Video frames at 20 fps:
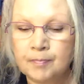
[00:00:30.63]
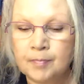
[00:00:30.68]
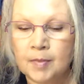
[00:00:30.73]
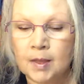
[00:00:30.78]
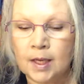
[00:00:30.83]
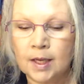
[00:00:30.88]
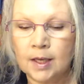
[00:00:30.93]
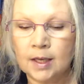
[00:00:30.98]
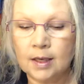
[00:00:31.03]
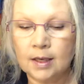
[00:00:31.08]

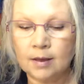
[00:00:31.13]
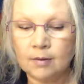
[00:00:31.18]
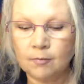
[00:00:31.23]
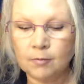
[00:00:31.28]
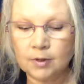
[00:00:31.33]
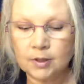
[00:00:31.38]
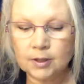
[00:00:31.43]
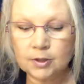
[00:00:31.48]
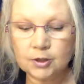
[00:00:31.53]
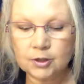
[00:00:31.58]
And I
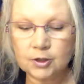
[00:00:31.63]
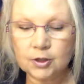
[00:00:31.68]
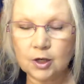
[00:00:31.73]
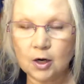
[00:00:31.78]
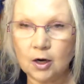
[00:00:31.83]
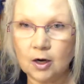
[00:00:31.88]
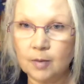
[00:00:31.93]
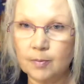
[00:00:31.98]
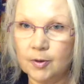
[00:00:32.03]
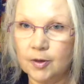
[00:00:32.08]
wanted to
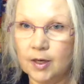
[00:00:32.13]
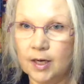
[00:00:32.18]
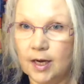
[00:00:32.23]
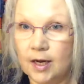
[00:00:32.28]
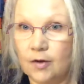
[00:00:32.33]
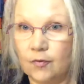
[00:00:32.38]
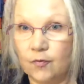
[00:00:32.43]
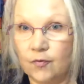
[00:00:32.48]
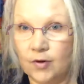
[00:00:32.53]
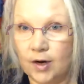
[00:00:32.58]
talk about, I
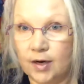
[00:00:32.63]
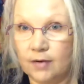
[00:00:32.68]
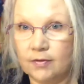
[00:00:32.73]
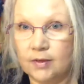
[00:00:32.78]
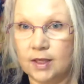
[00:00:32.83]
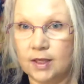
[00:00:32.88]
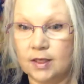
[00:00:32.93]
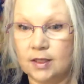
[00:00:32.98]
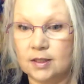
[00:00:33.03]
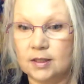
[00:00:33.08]
have five
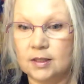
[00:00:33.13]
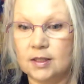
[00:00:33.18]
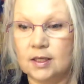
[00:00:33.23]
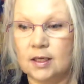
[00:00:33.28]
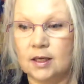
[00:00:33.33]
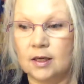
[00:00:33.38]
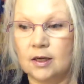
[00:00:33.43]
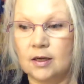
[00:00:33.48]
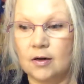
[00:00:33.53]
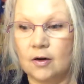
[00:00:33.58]
things that
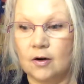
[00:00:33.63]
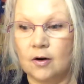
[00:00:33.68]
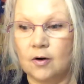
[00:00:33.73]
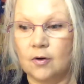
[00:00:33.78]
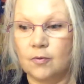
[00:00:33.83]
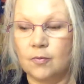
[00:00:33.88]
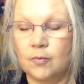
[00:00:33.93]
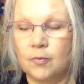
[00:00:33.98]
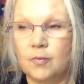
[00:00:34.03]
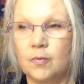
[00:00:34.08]
are
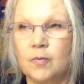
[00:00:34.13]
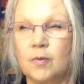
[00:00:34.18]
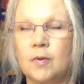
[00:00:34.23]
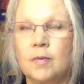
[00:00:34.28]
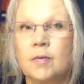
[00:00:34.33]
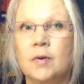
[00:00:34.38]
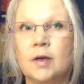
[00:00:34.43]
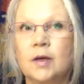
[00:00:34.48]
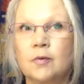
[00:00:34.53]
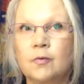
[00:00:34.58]

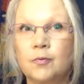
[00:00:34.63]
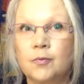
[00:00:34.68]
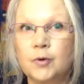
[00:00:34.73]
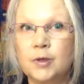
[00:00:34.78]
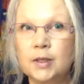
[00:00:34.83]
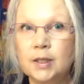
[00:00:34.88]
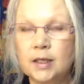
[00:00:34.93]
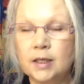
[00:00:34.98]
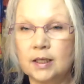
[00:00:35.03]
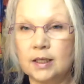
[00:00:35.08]

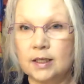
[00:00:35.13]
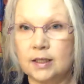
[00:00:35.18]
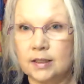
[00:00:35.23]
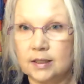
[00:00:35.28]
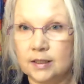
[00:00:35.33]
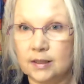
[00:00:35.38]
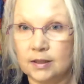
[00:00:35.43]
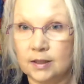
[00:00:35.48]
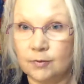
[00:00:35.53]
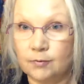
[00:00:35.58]
really
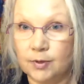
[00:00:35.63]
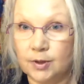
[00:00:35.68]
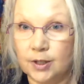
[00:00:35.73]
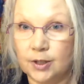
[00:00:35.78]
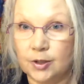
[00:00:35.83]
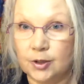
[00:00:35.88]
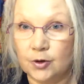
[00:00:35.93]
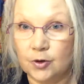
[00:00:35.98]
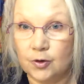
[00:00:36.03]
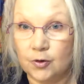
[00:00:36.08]
easily within
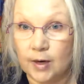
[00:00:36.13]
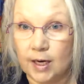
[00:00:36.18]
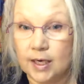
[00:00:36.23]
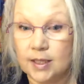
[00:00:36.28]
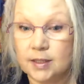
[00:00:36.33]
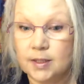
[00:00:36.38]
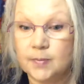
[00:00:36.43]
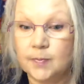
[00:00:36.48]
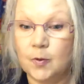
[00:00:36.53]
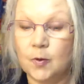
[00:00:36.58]
your
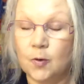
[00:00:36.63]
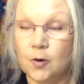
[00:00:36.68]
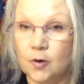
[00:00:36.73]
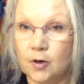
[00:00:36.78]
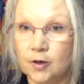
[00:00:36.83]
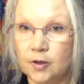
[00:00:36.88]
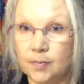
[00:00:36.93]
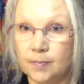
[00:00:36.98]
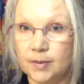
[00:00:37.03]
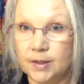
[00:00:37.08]
grasp or
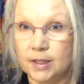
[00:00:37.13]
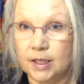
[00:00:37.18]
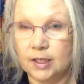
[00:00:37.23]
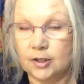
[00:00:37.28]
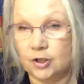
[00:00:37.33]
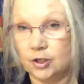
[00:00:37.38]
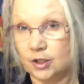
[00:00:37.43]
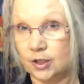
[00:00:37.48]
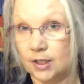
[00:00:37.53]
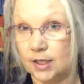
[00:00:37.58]
could
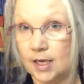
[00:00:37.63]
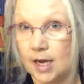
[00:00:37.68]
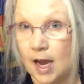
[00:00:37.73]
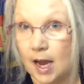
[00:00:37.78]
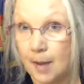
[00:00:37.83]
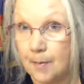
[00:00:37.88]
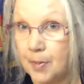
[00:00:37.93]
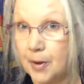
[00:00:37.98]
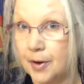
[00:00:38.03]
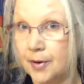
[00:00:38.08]
potentially
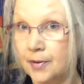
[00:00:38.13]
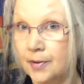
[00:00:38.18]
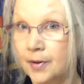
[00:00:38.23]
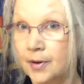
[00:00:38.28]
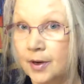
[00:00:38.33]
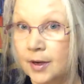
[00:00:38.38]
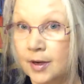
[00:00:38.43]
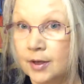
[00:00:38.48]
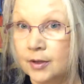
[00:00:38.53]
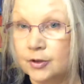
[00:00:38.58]
happen
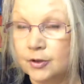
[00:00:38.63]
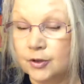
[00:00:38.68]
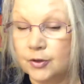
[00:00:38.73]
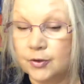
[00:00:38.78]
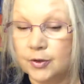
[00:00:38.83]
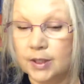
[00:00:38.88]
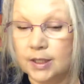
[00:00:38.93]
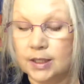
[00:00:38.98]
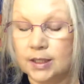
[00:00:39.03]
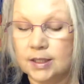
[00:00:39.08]

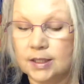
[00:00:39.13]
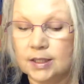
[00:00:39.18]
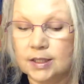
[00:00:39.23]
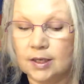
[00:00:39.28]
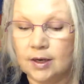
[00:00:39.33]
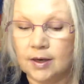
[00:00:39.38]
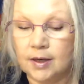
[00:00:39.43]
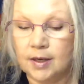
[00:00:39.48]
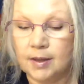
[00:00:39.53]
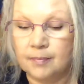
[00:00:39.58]
during this
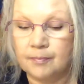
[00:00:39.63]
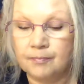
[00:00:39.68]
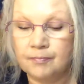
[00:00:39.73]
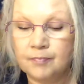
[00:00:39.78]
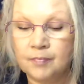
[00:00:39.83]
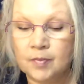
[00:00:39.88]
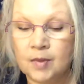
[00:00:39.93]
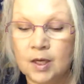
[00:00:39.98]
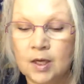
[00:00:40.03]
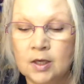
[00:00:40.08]
time.
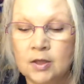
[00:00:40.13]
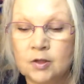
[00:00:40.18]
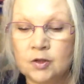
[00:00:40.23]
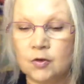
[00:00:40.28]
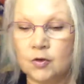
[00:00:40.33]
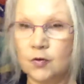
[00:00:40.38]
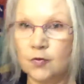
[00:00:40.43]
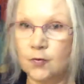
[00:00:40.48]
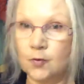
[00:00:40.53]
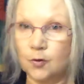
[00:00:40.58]
So
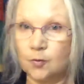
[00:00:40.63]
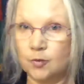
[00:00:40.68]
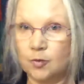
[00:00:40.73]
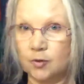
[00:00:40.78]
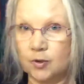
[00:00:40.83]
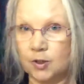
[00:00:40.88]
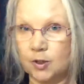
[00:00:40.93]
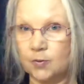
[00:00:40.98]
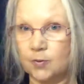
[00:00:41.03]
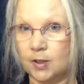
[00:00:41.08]
the full moon
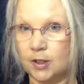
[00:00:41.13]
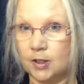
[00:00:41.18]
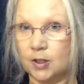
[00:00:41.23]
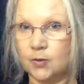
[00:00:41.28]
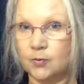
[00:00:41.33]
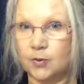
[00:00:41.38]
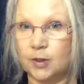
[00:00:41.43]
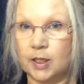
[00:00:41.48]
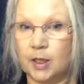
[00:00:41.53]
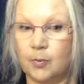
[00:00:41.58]
is when it's
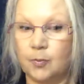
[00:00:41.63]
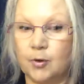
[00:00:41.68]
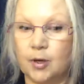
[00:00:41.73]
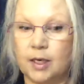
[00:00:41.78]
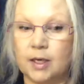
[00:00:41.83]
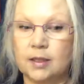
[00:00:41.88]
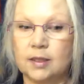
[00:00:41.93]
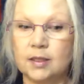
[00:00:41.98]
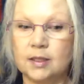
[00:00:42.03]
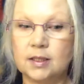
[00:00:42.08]
really bright
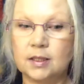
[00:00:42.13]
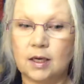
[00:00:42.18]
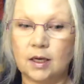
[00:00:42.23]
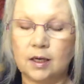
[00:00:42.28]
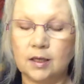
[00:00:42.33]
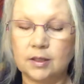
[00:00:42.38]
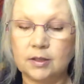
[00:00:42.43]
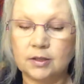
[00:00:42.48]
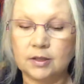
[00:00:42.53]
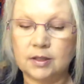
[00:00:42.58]
in the sky,
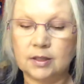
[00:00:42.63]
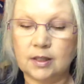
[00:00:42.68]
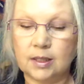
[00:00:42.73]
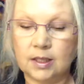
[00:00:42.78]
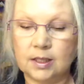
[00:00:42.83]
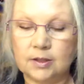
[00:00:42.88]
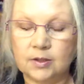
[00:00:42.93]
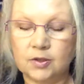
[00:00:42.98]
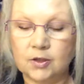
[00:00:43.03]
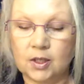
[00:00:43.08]
just in
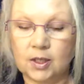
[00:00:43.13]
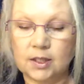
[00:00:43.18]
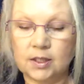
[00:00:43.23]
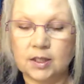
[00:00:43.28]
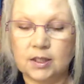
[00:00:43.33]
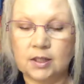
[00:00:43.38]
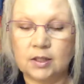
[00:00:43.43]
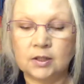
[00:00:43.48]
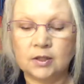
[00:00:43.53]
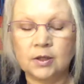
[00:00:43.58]
case you guys
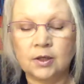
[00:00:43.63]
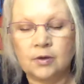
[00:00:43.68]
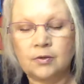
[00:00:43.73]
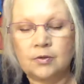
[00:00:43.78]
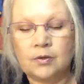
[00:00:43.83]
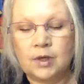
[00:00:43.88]
didn't know.